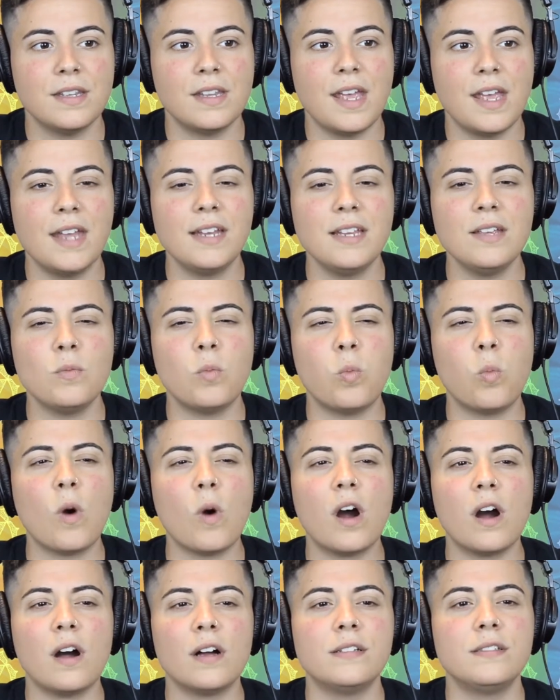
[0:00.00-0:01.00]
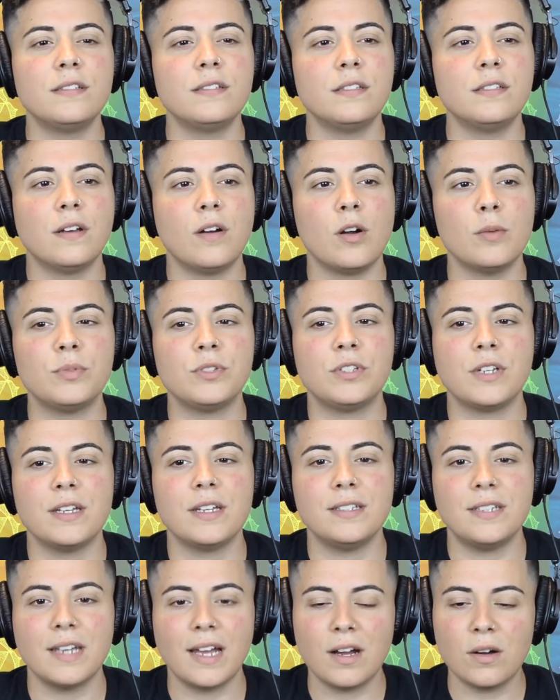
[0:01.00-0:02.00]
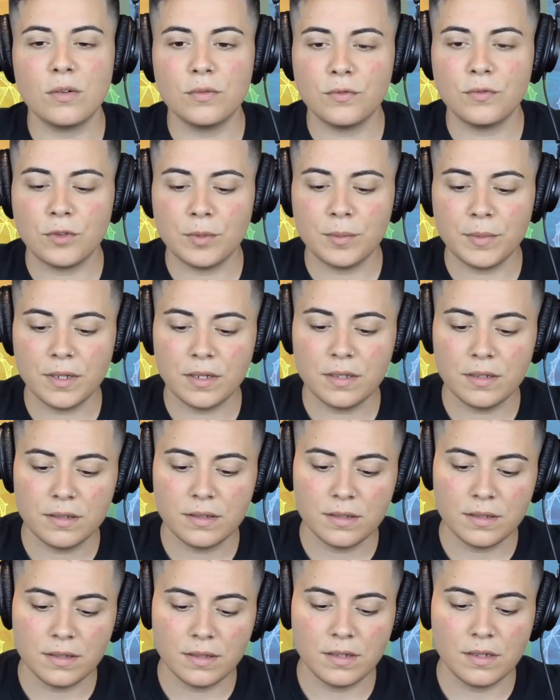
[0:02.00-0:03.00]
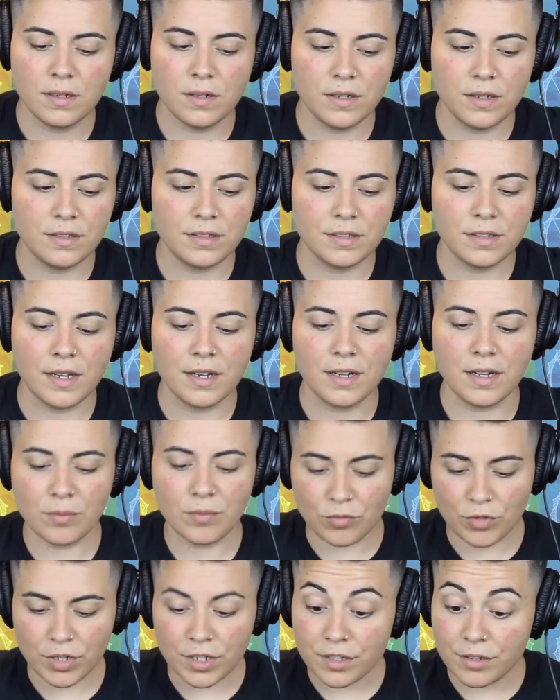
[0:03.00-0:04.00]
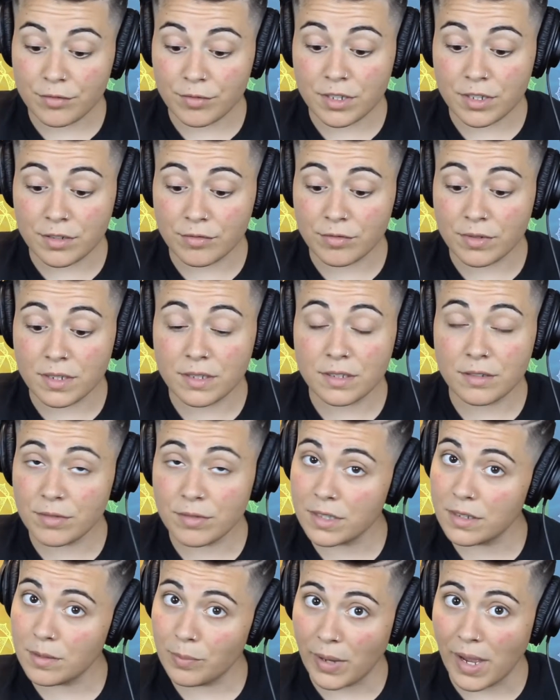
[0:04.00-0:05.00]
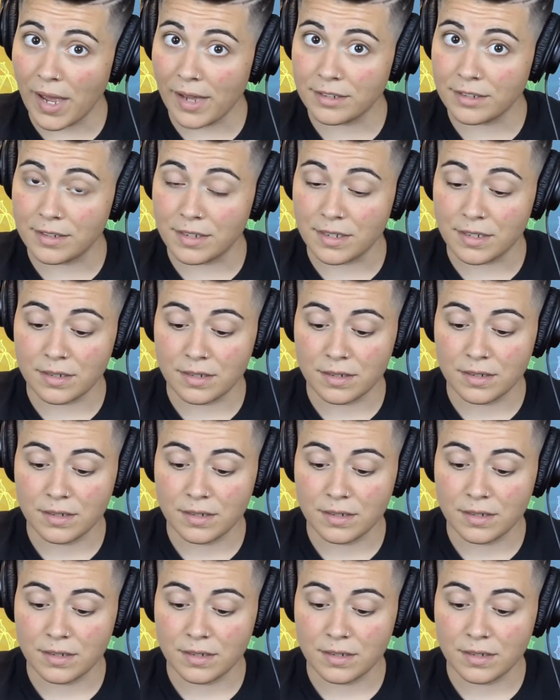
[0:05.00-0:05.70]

any wands upside down for me, it's like I'm really, really, really, really passionate.